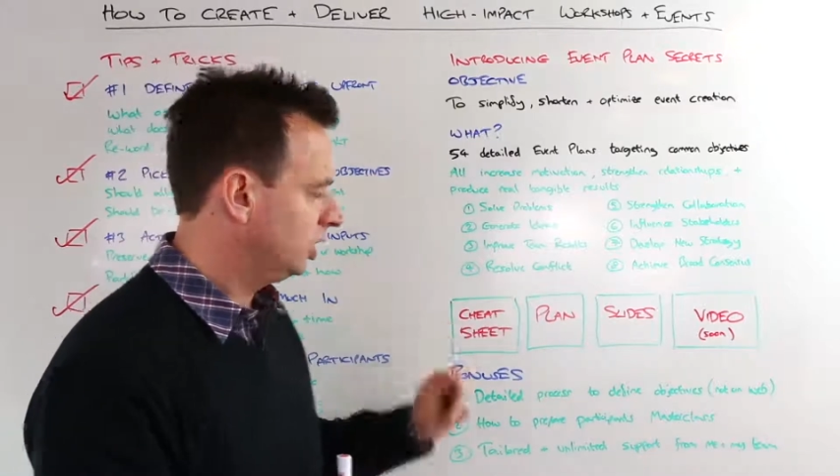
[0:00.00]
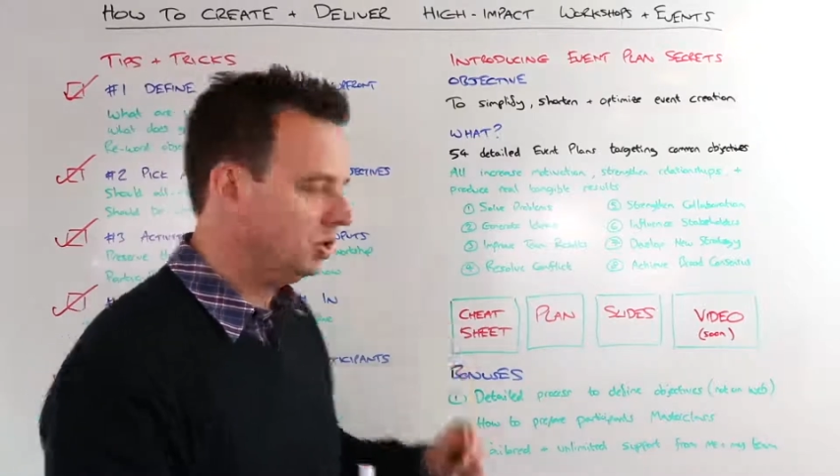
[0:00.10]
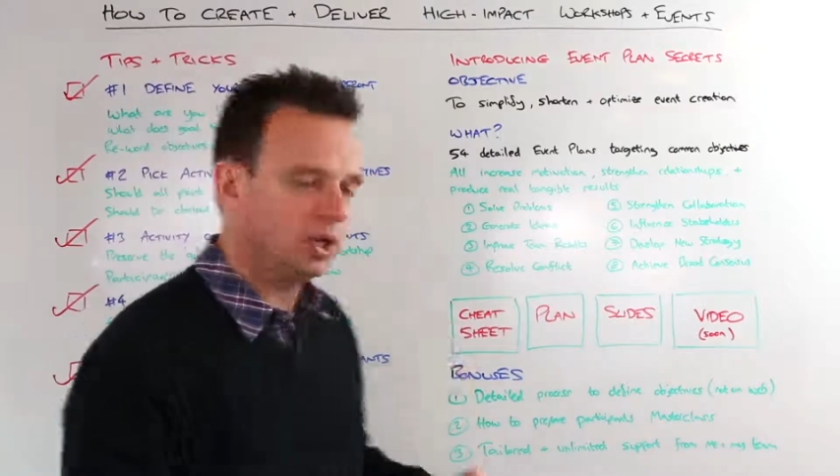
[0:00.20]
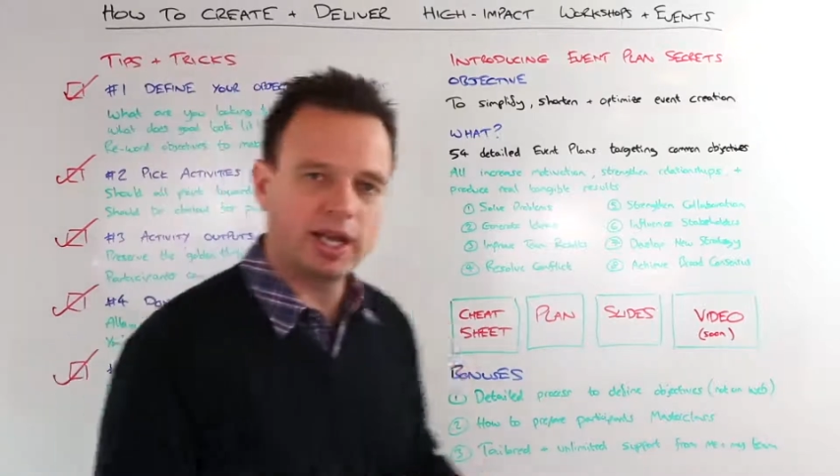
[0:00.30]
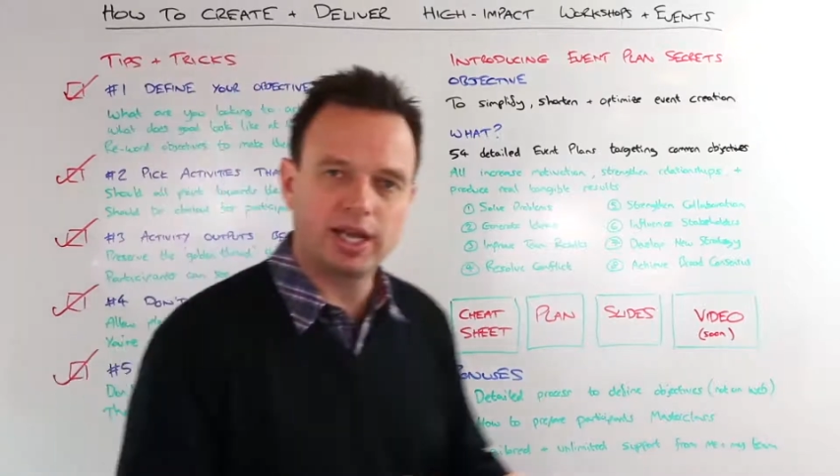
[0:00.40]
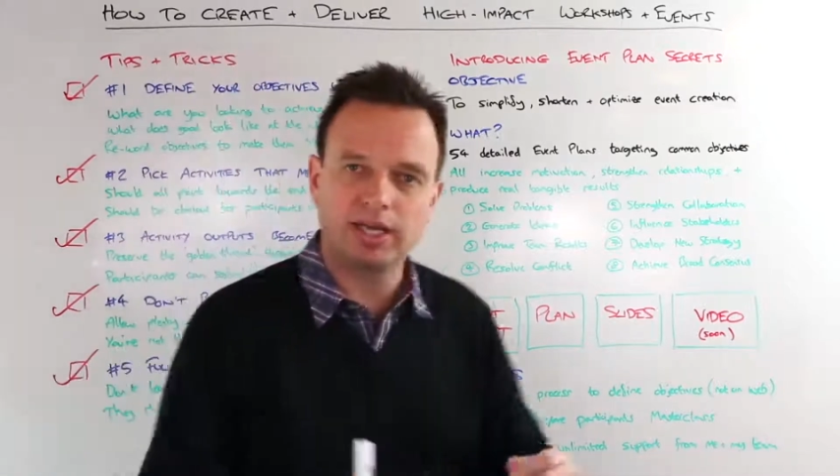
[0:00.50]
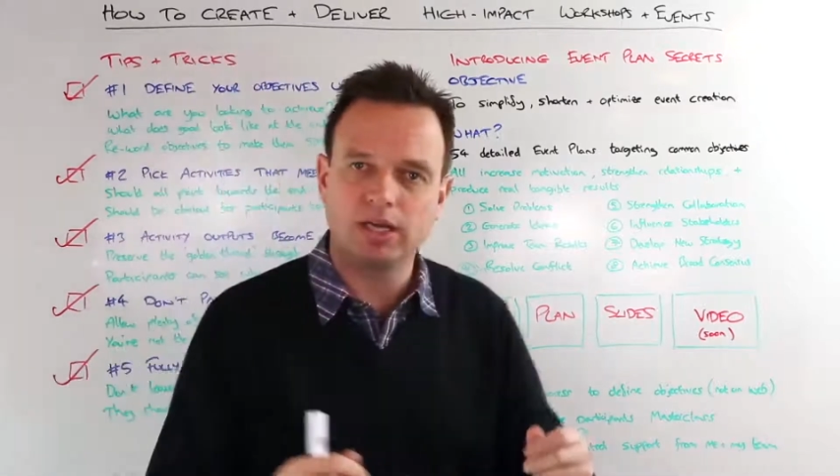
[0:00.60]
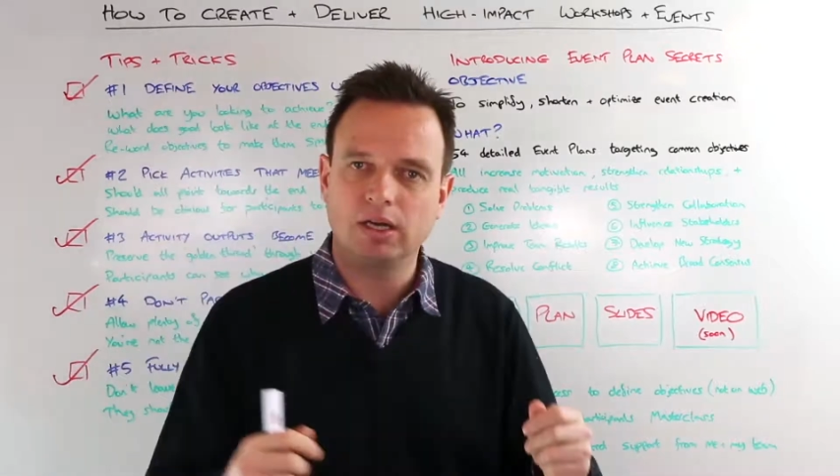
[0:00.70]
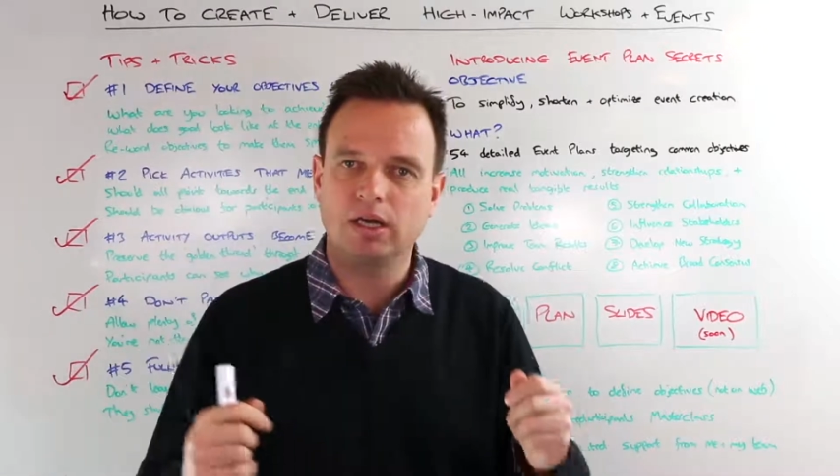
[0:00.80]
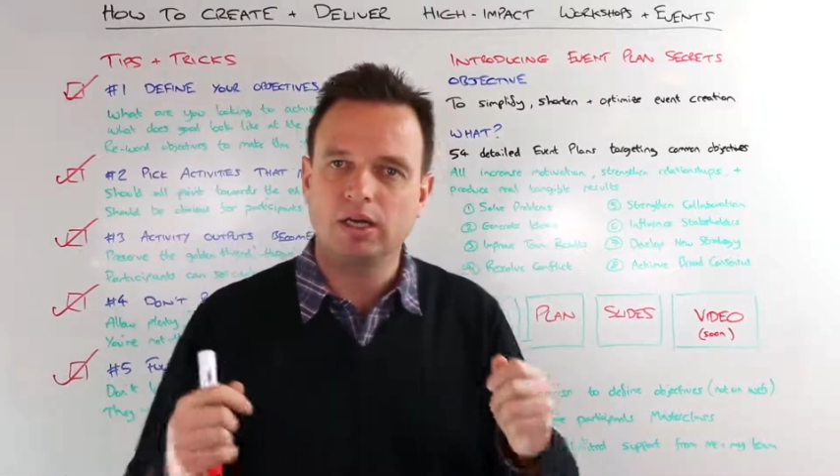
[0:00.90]
you get
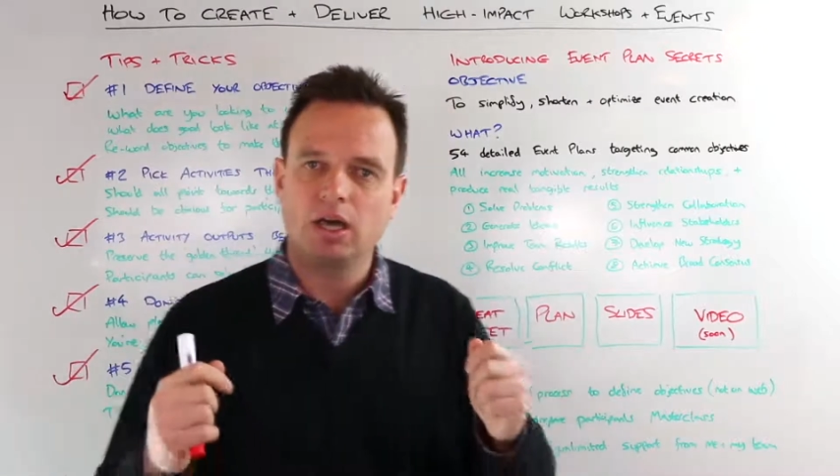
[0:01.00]
a